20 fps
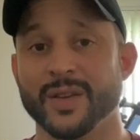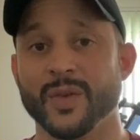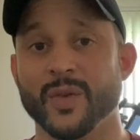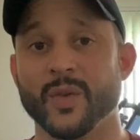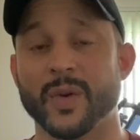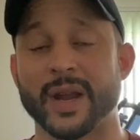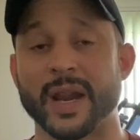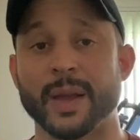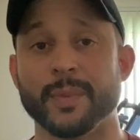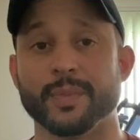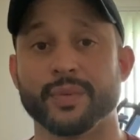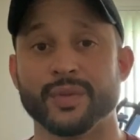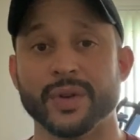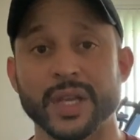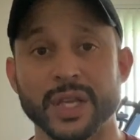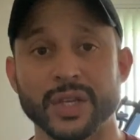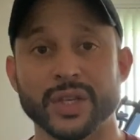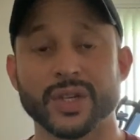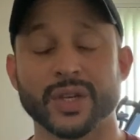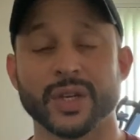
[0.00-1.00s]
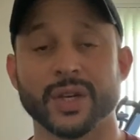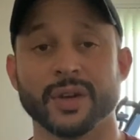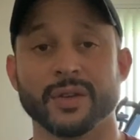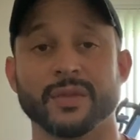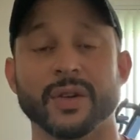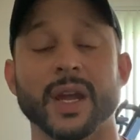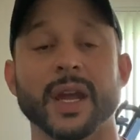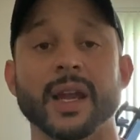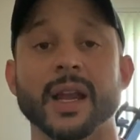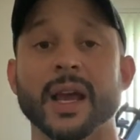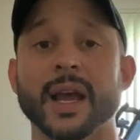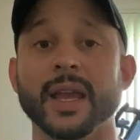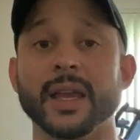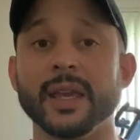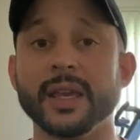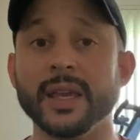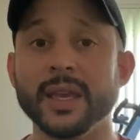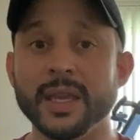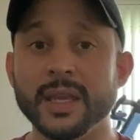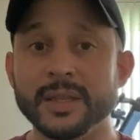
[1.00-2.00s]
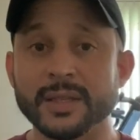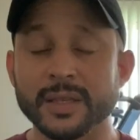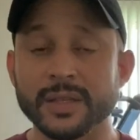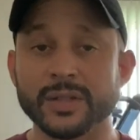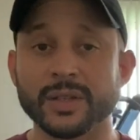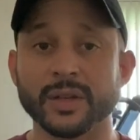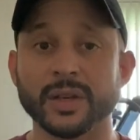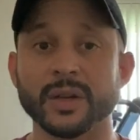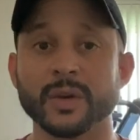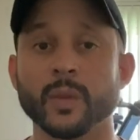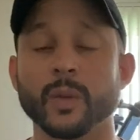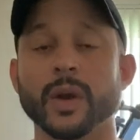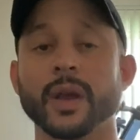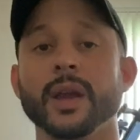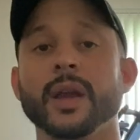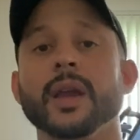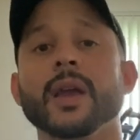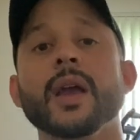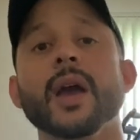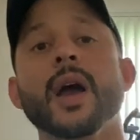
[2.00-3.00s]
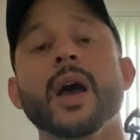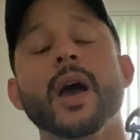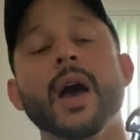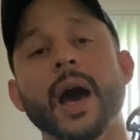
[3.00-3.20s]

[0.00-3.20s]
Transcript: what I preach, right? I eat a certain way.